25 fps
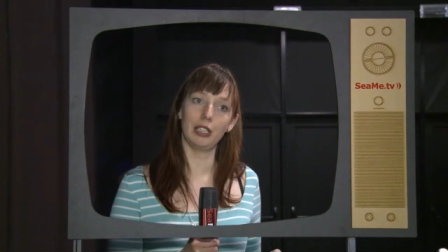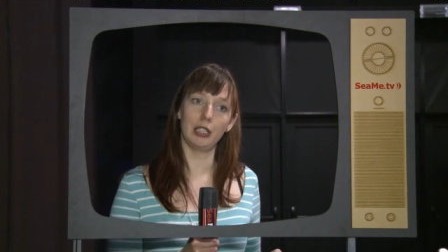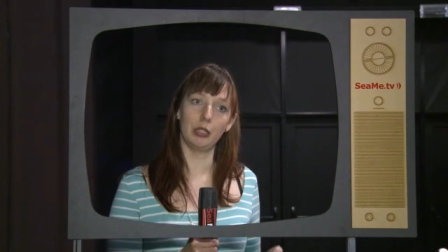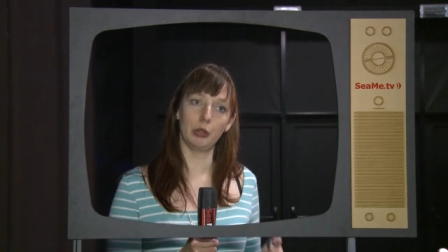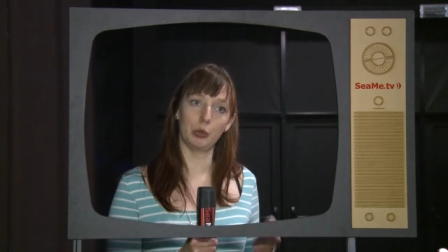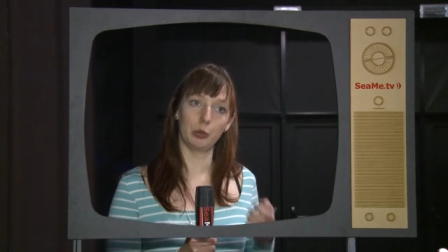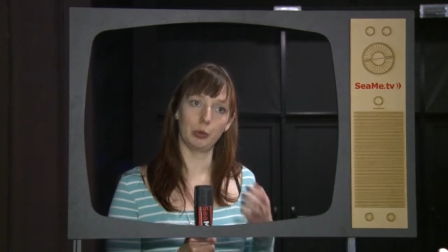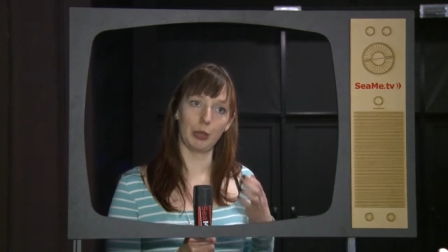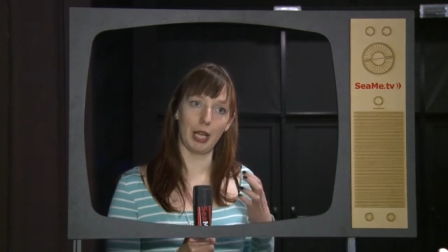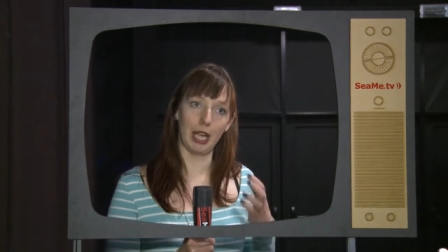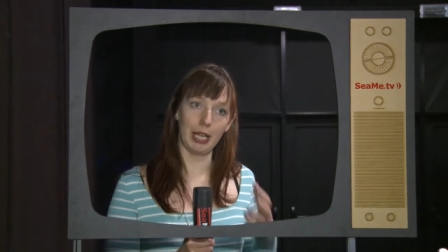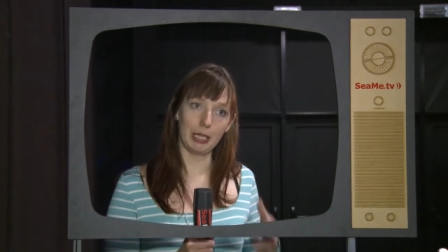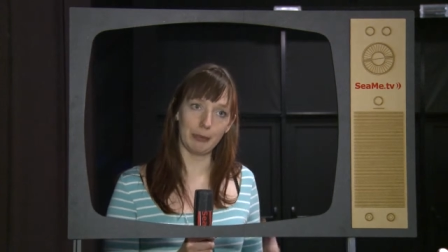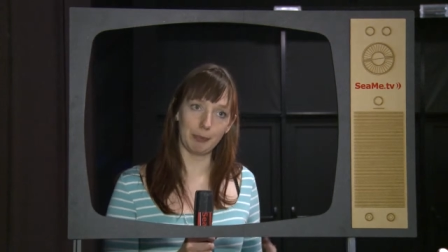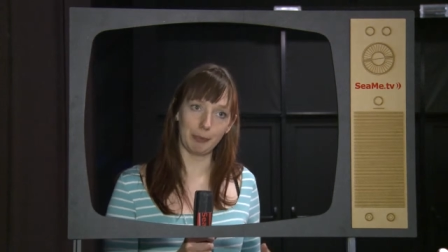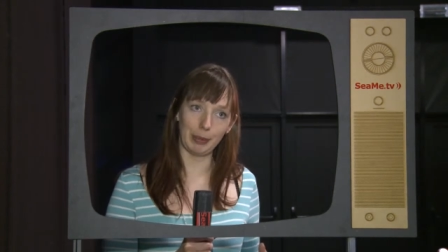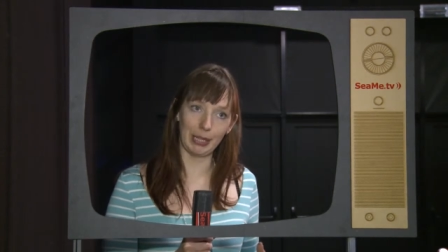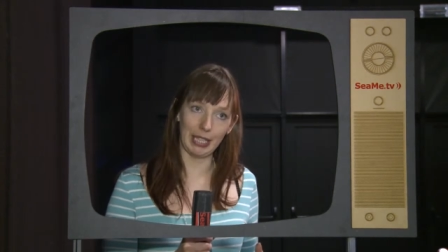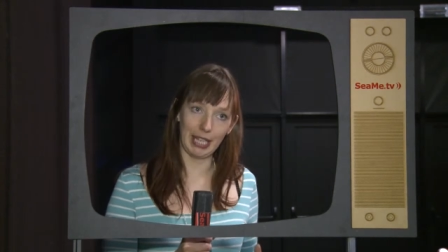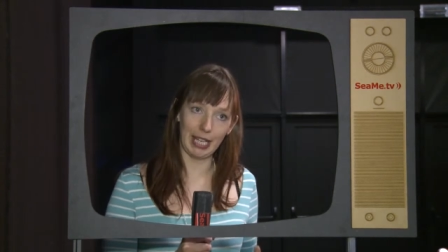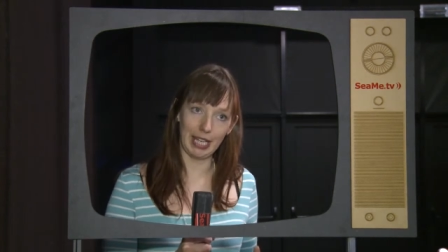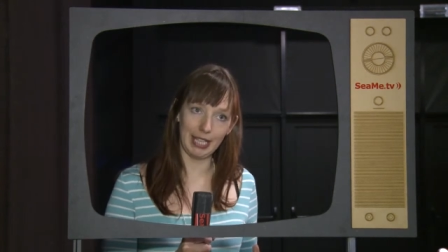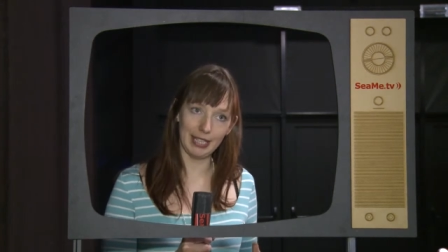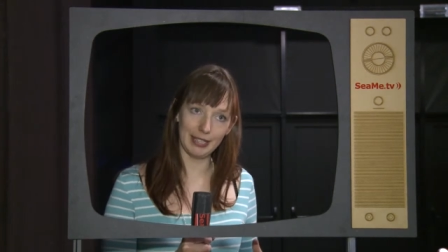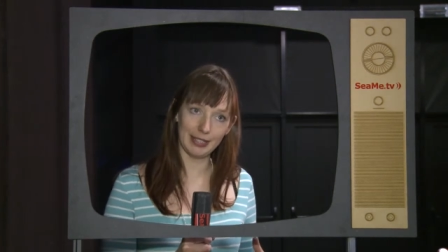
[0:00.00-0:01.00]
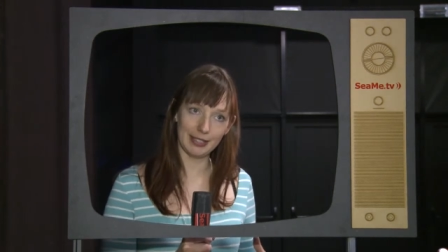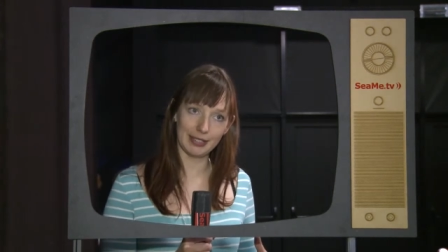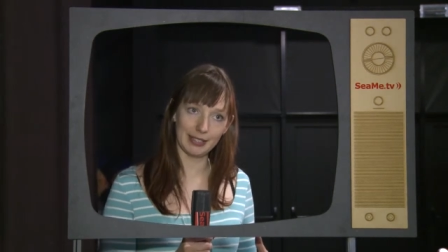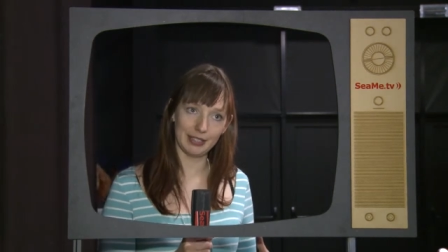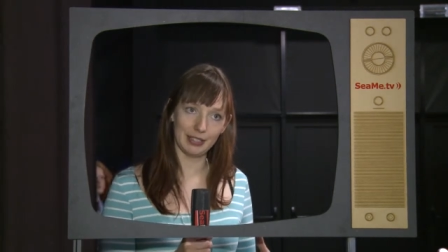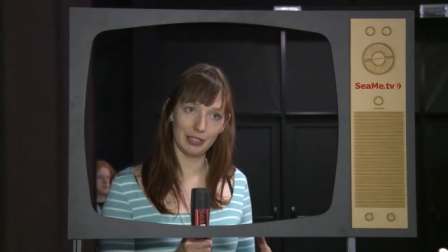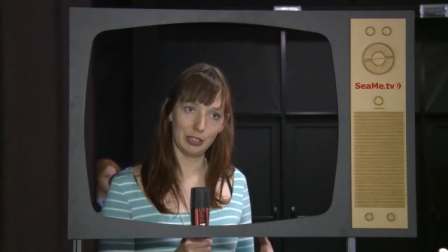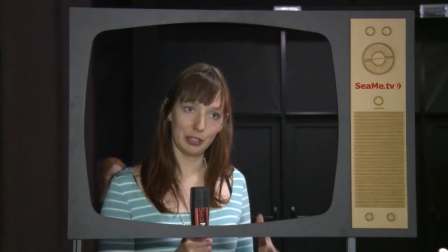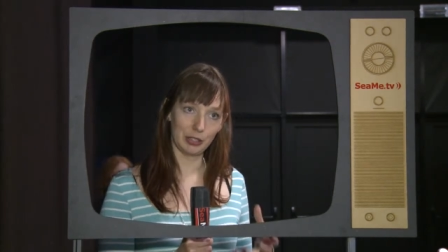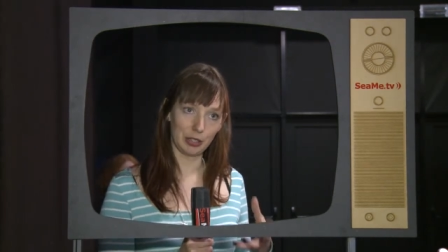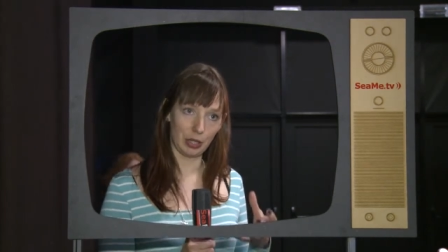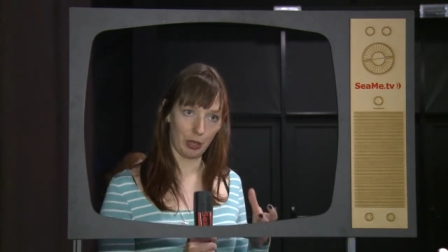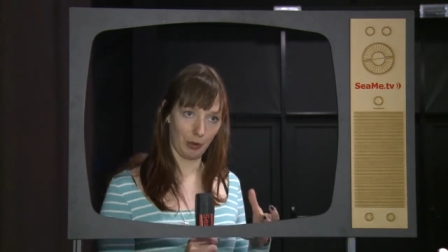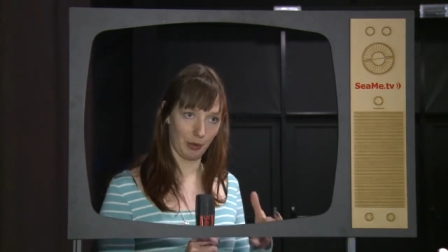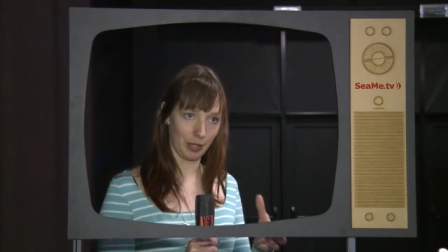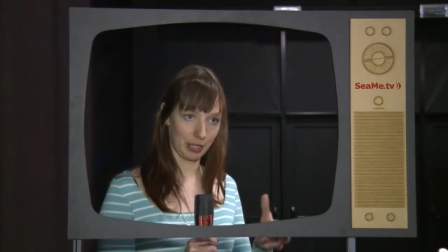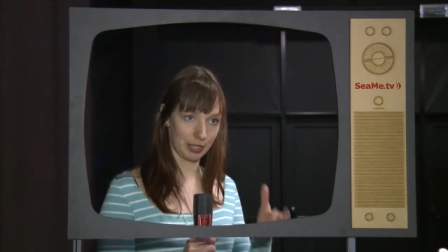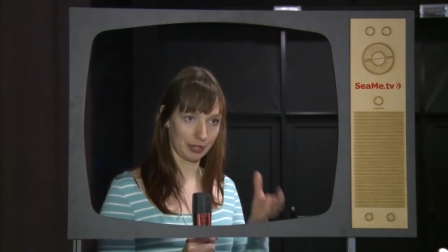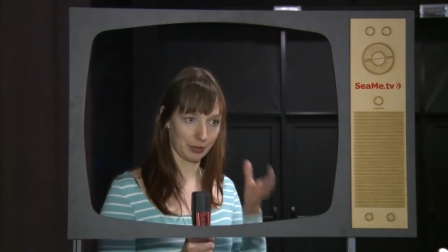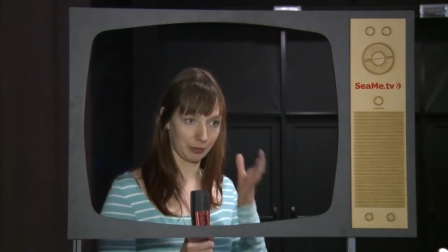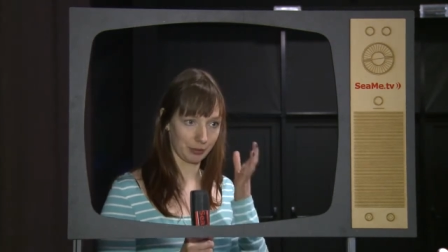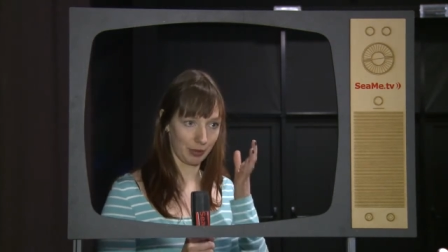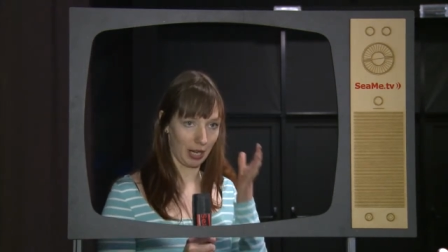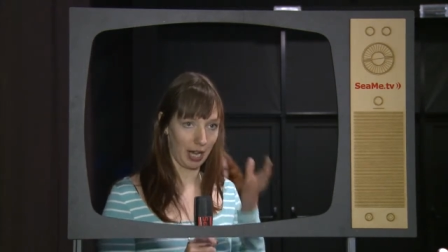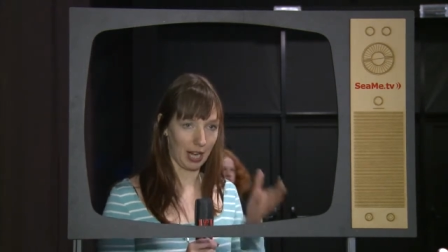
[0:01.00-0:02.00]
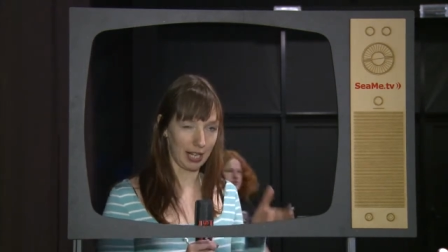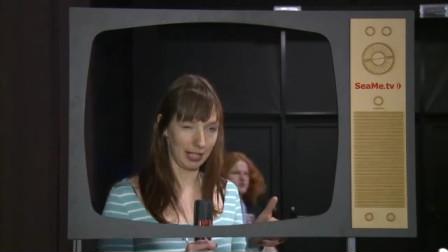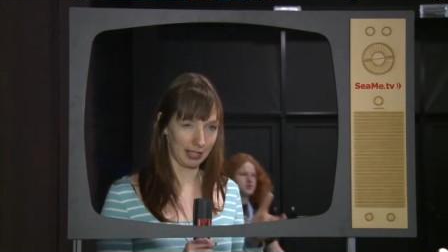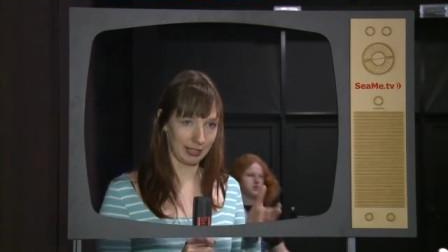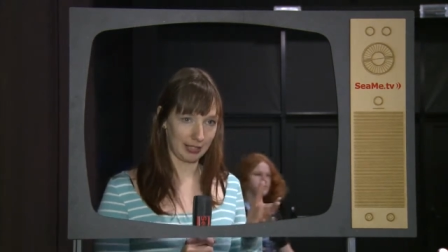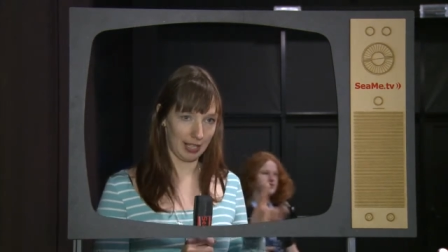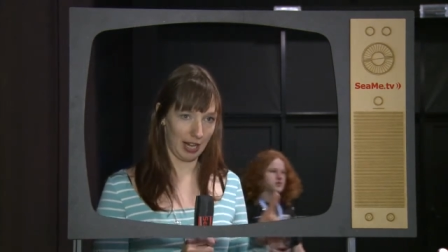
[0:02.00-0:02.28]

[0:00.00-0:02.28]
in the right place so it's right